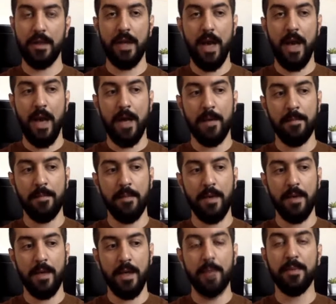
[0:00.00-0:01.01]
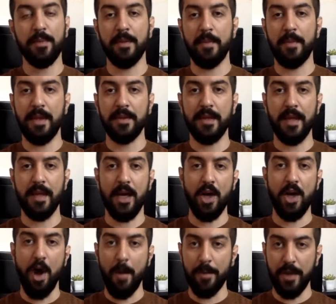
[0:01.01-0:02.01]
I'm implementing a
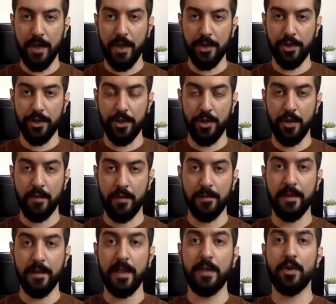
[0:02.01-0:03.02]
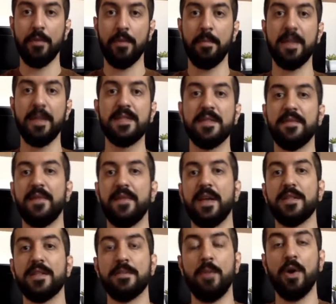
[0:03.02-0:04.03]
combination of linear mixed
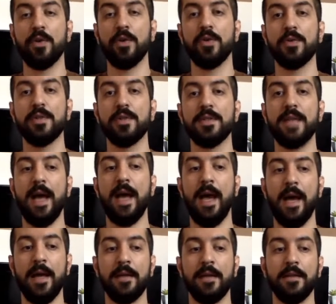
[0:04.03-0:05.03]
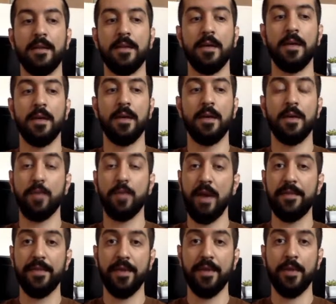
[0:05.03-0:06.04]
effects models and
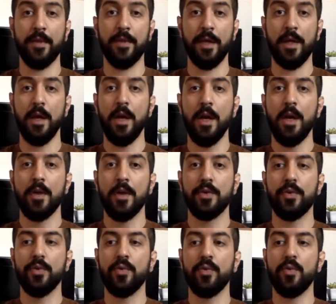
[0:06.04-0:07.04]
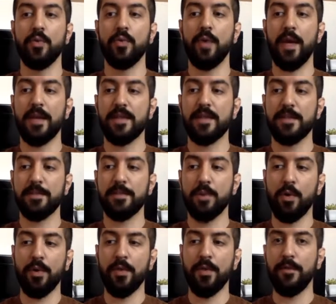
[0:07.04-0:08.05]
graph theory to
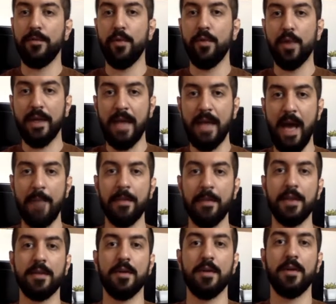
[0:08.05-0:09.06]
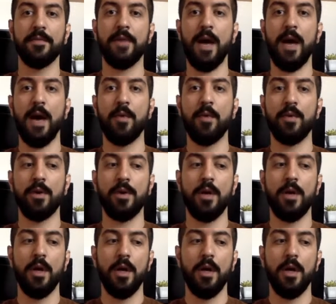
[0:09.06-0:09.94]
explore the full gamut of our